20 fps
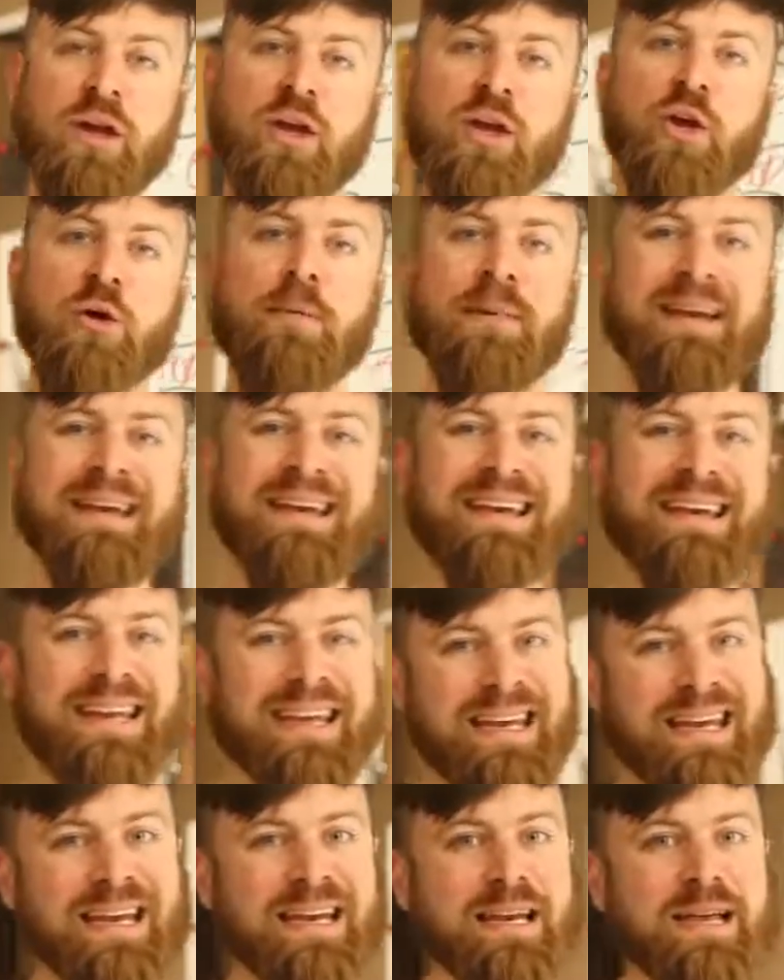human
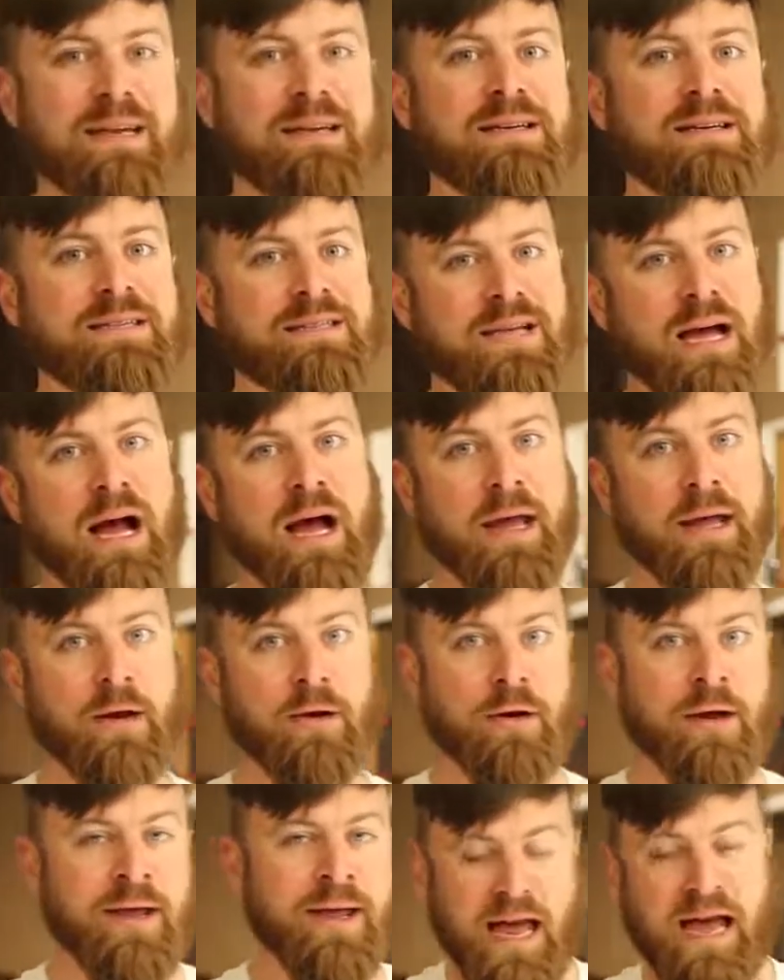need and
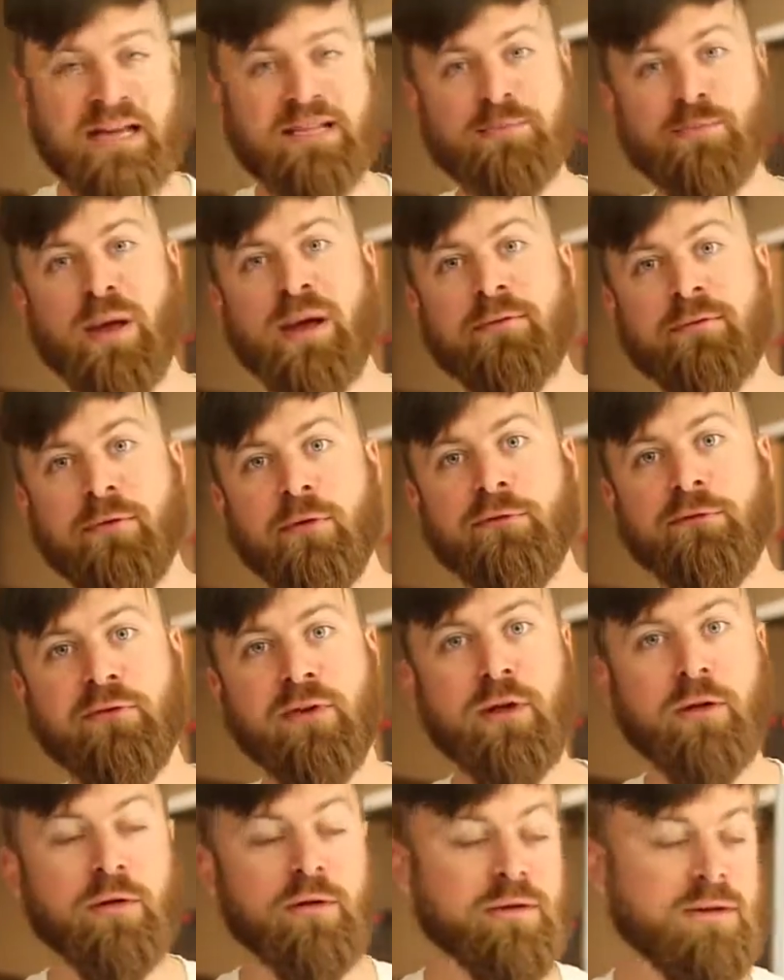desire has been
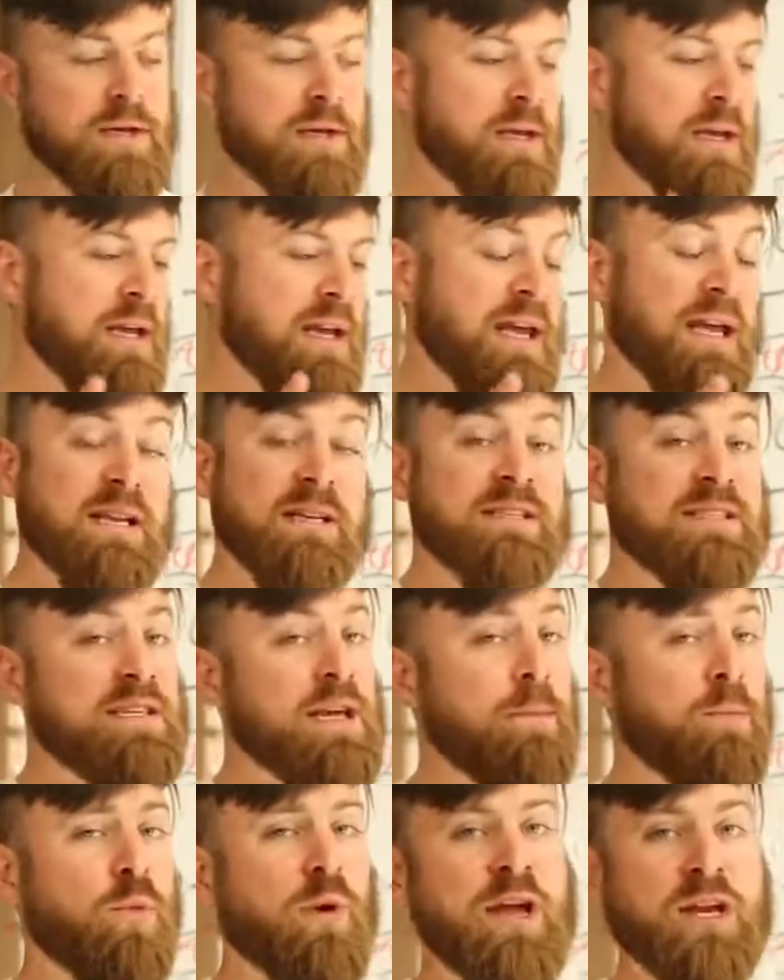fulfilled in
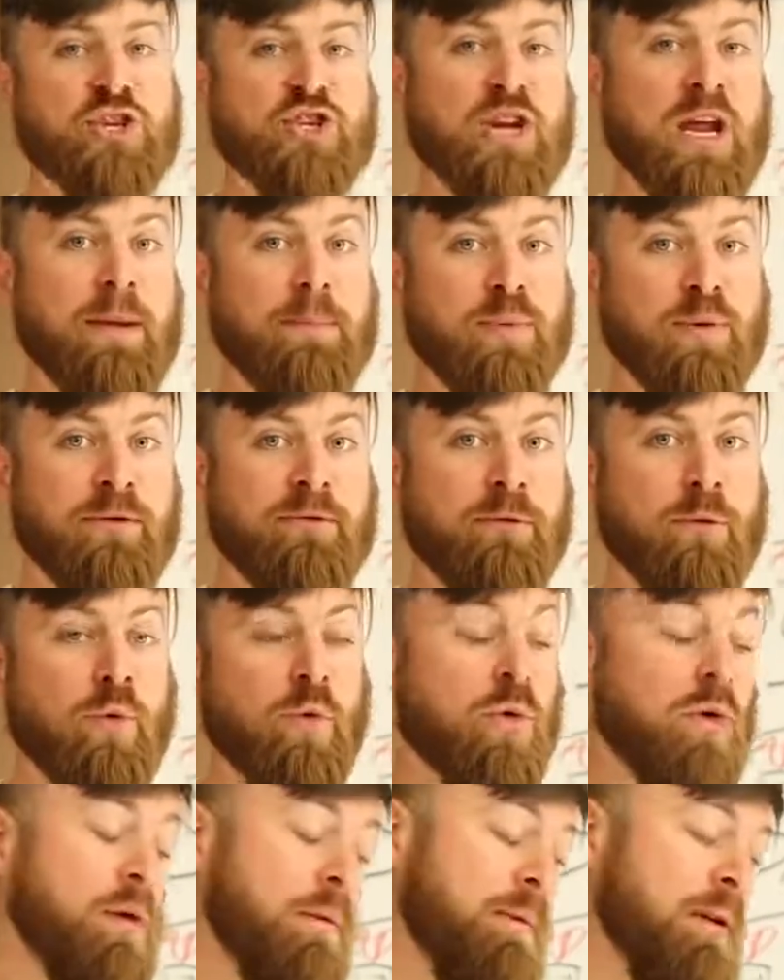some way, shape, or
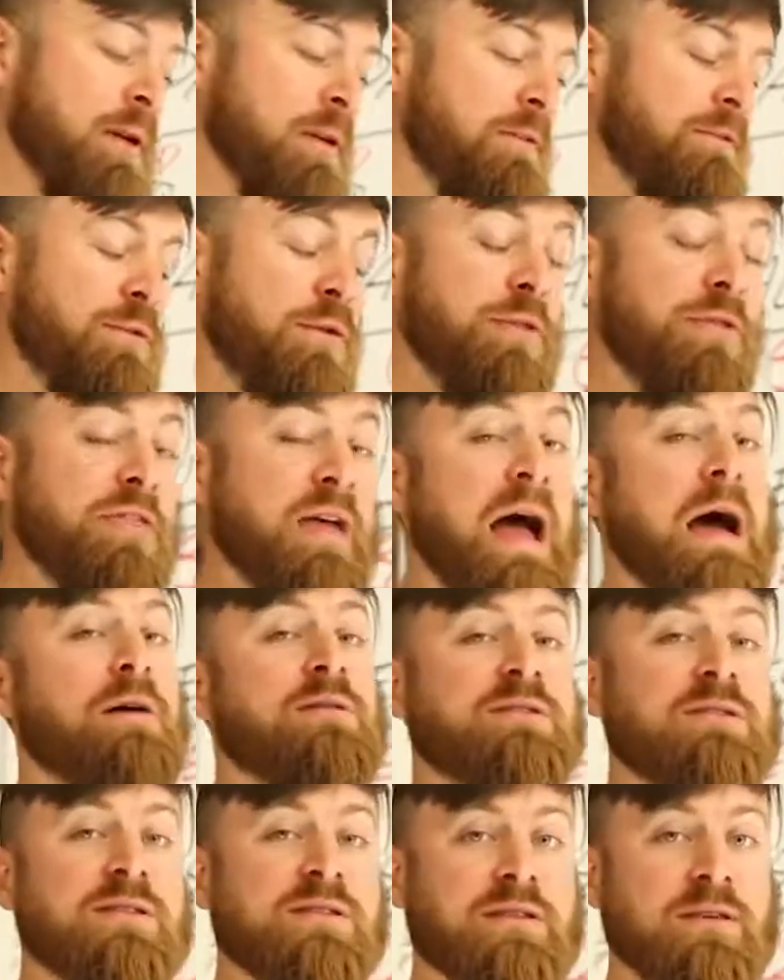form for
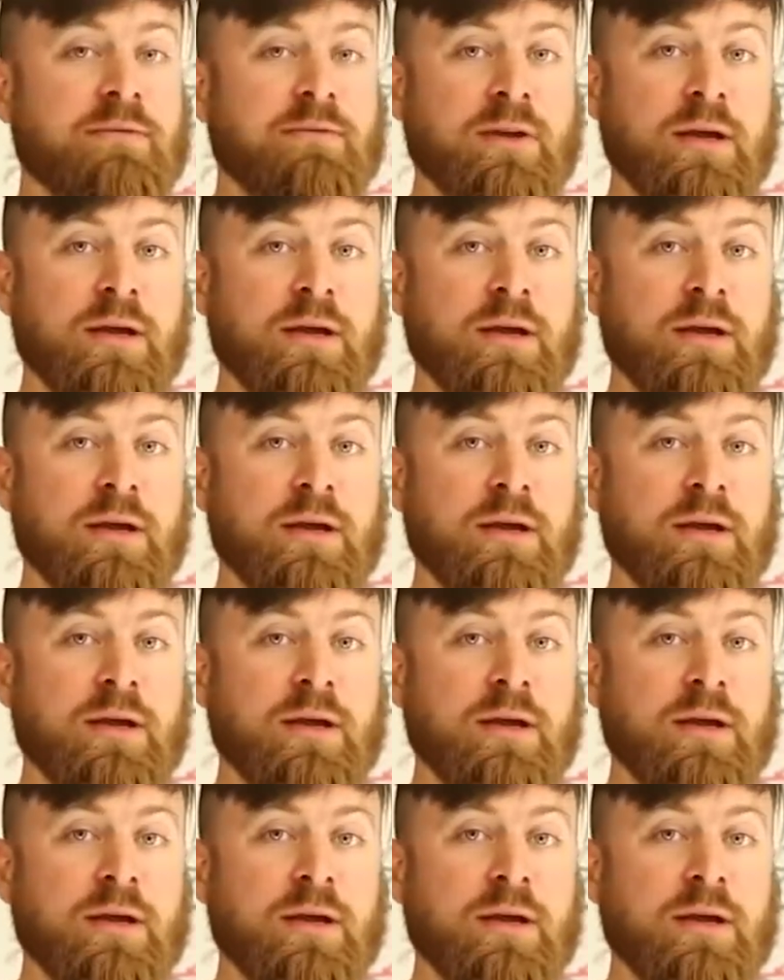thousands of